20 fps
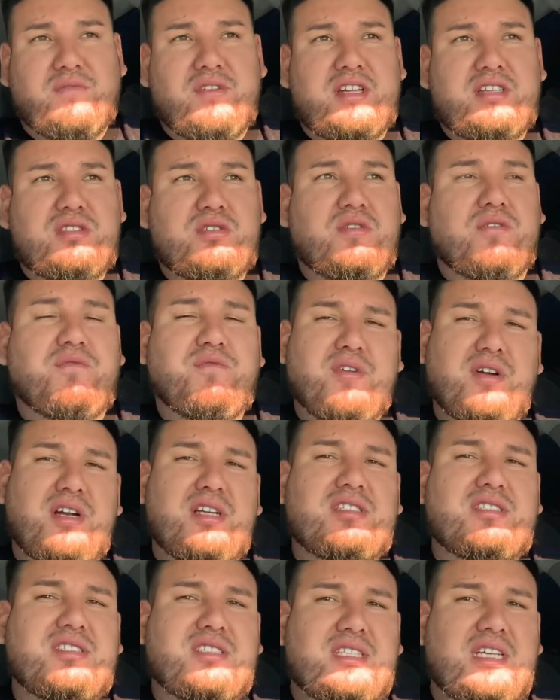into.
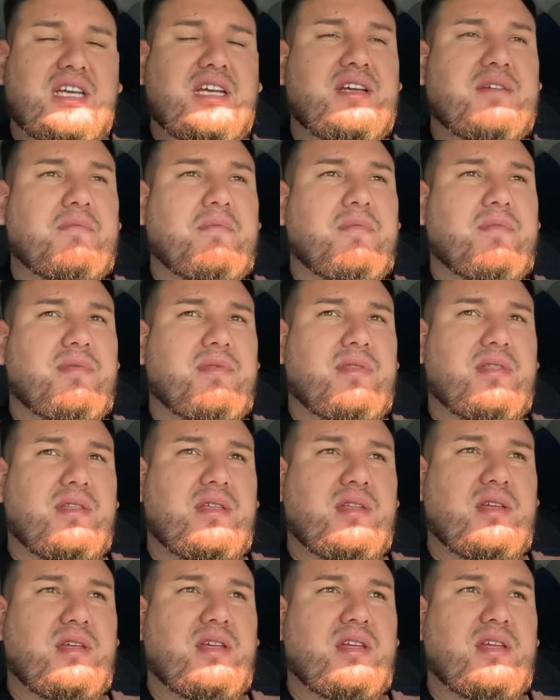First, see
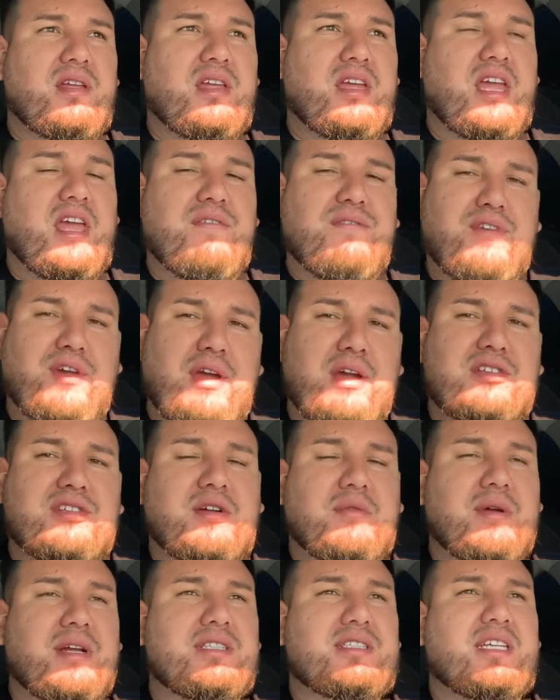if you guys are
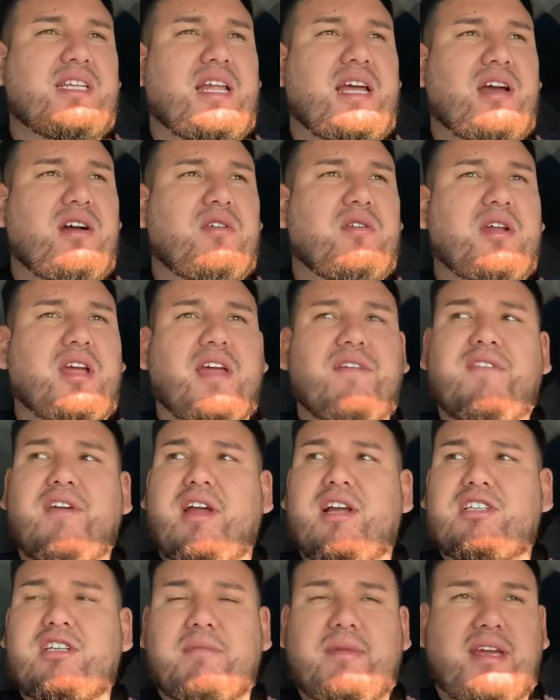renting out, if you
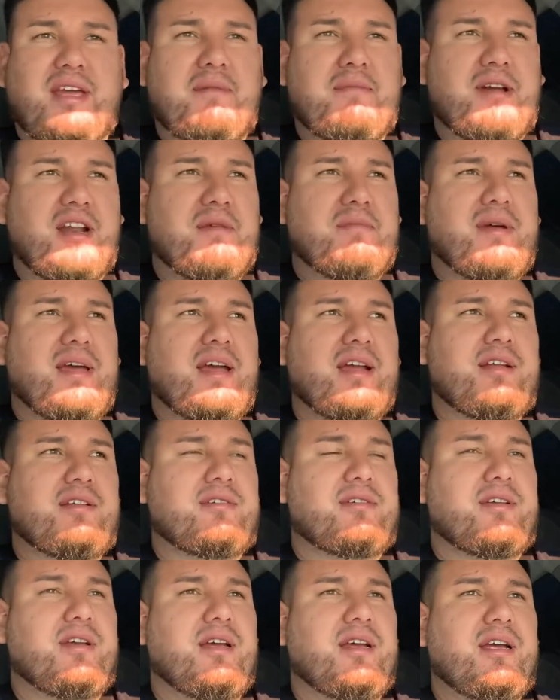guys are making money back,
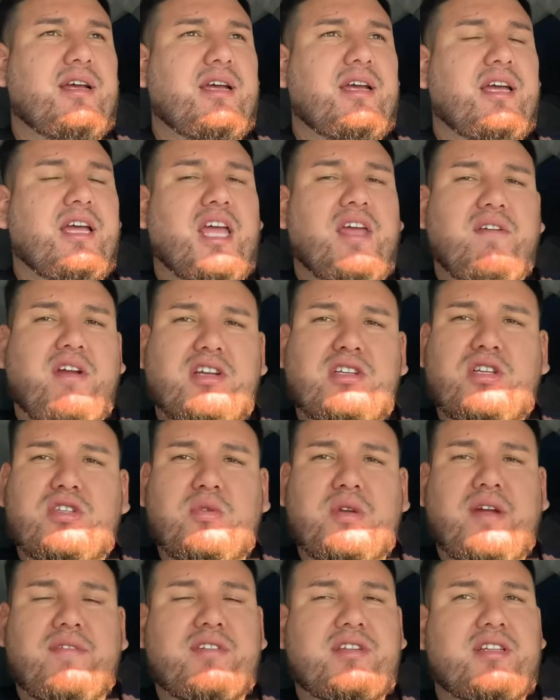if you guys are
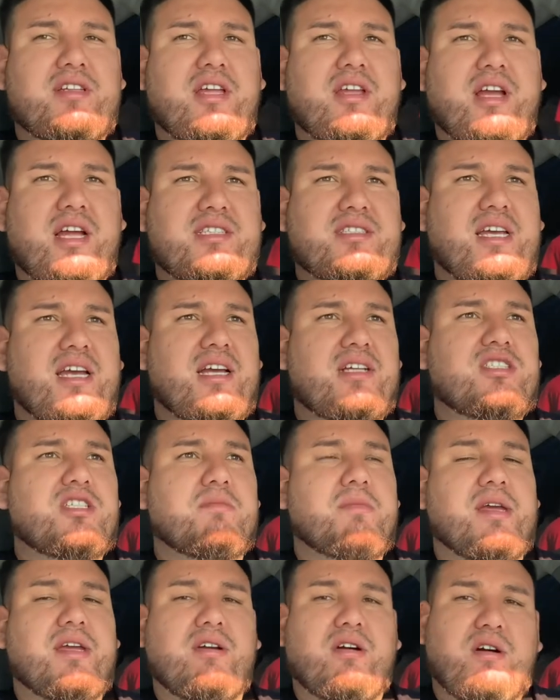doing everything that you guys can to
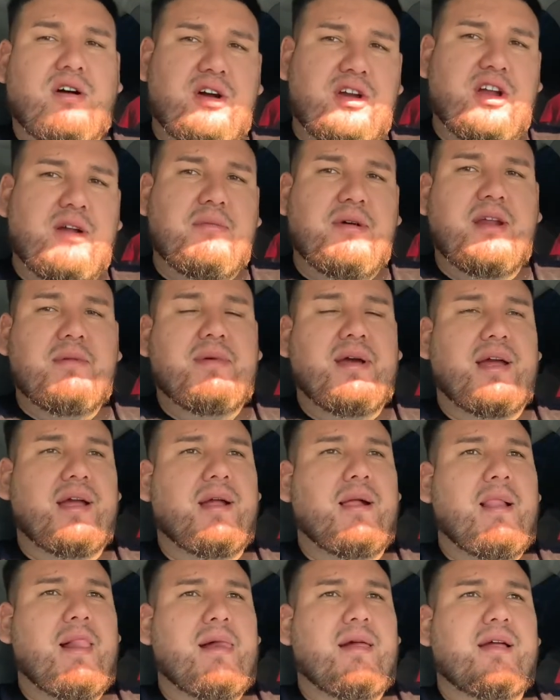make all your money back,
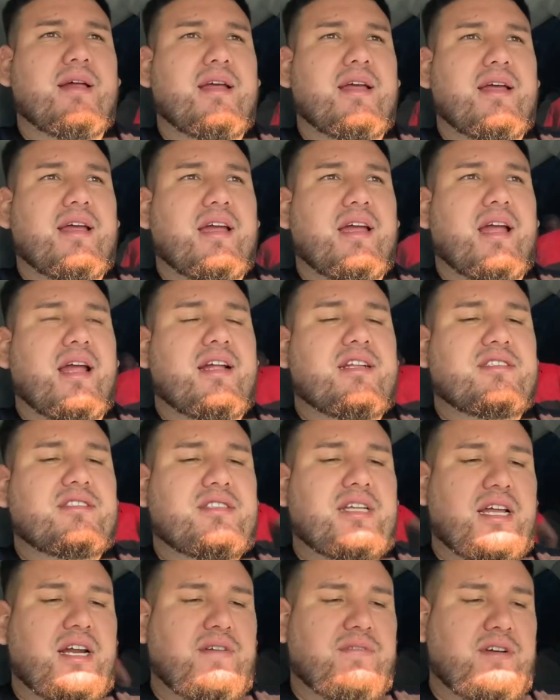
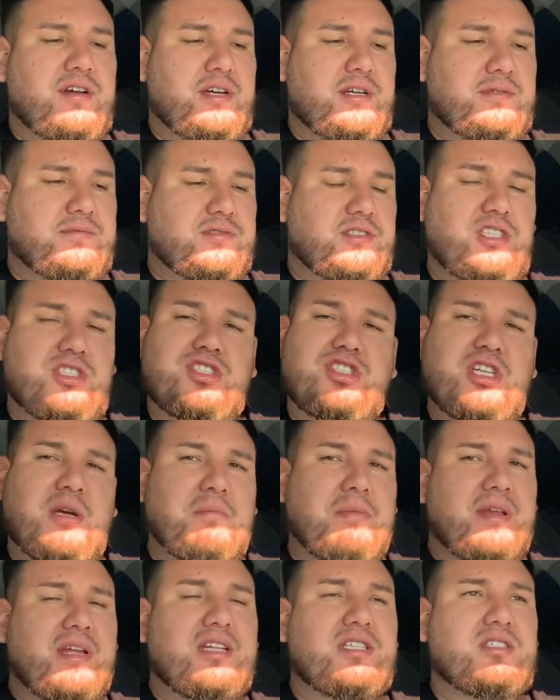instead of um, just
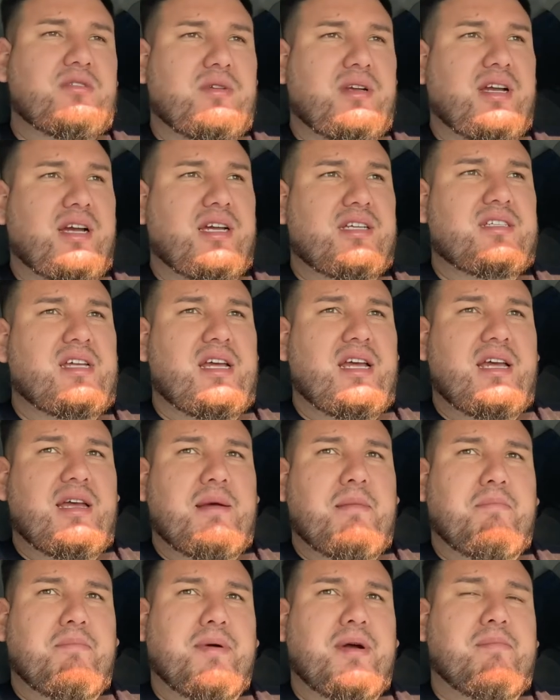jumping into it, guys.
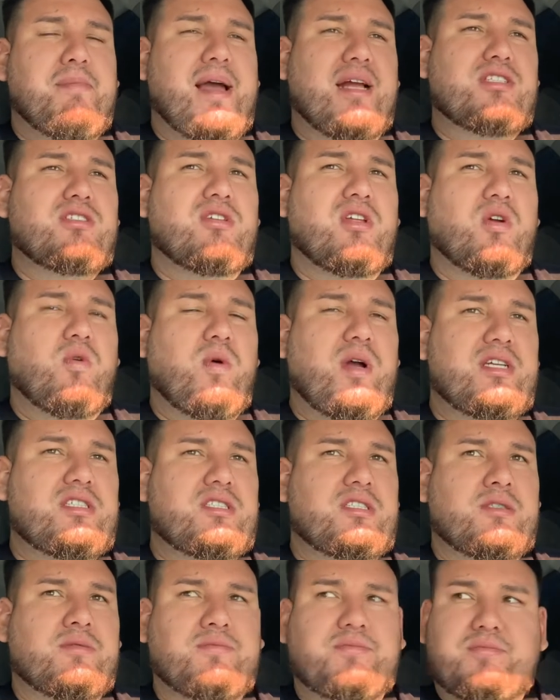But back to the
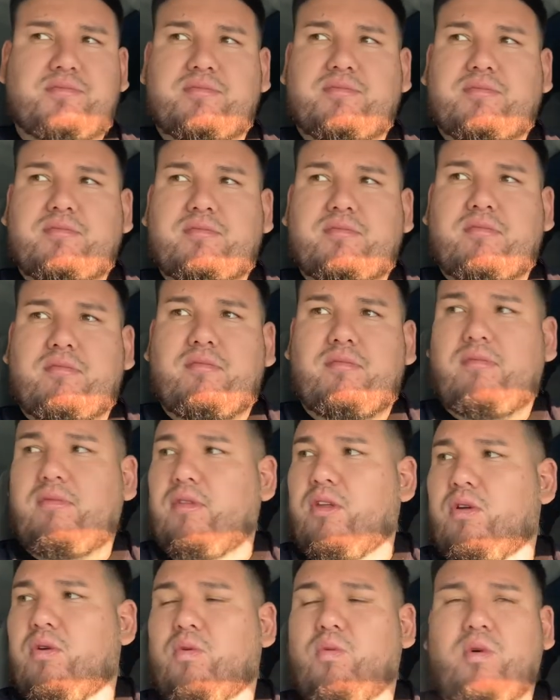question,
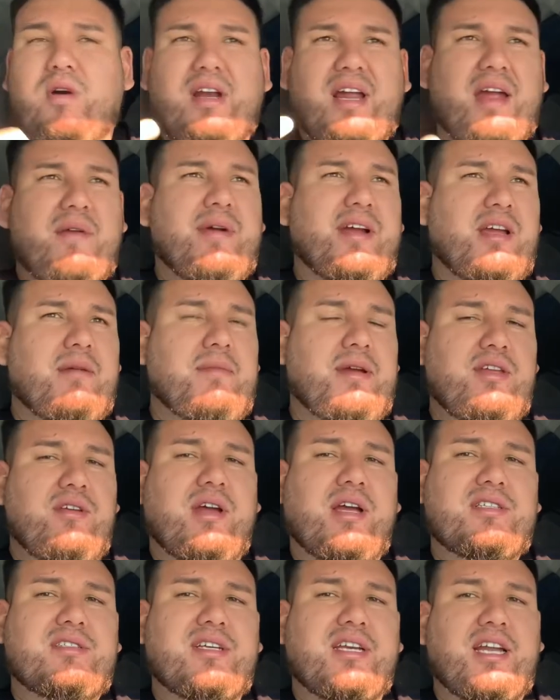would I recommend you
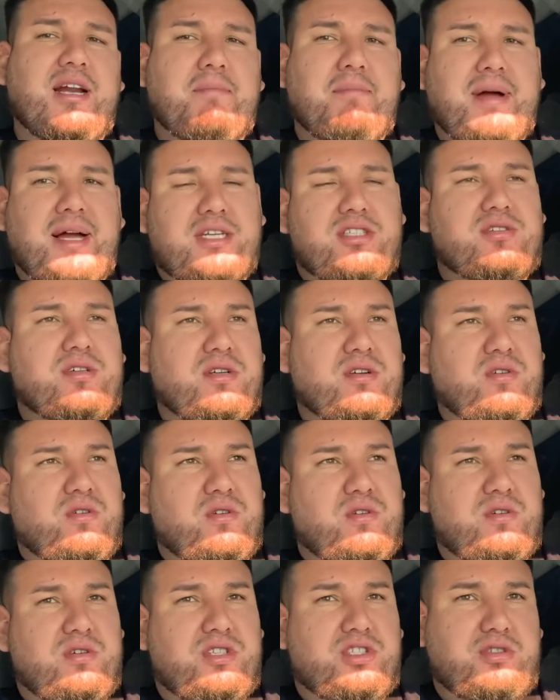guys to get a box truck
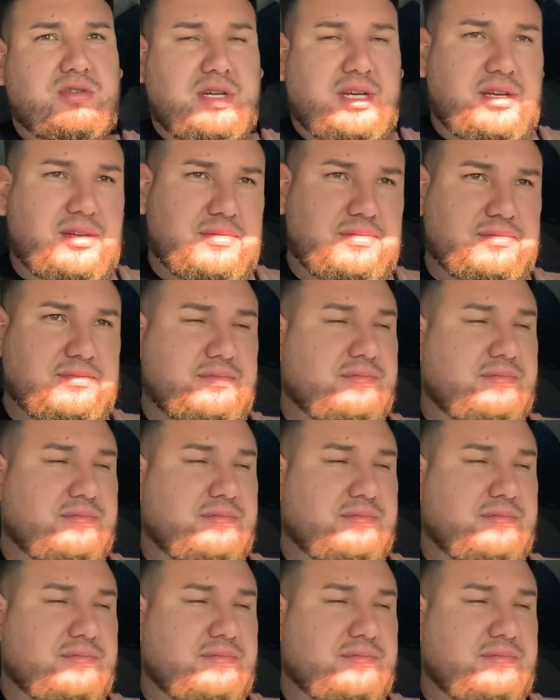or a trailer?